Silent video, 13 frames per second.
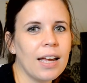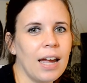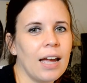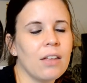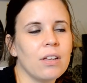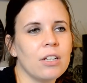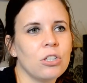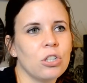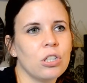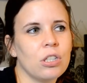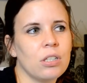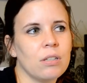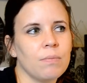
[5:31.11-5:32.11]
Can they
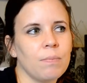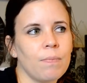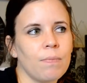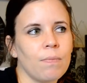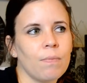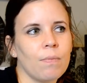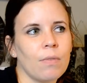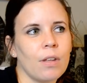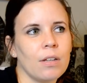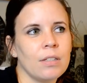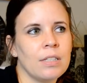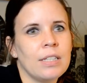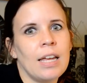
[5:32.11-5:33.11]
just
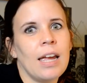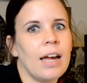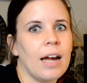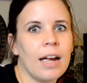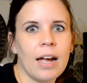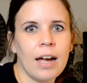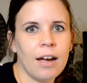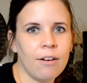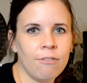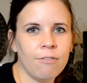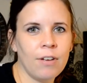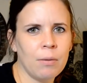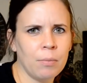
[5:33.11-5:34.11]
say I
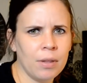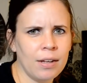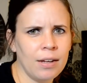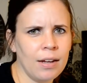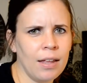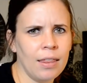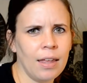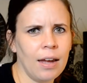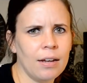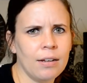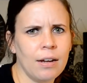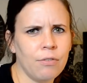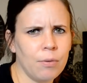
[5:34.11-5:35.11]
have family and
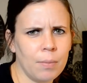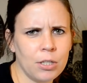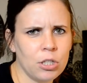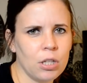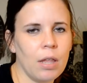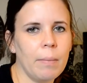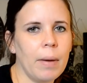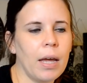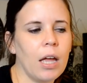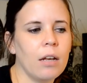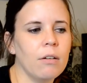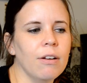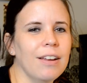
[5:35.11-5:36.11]
like never mention them
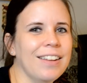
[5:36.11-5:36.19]
again.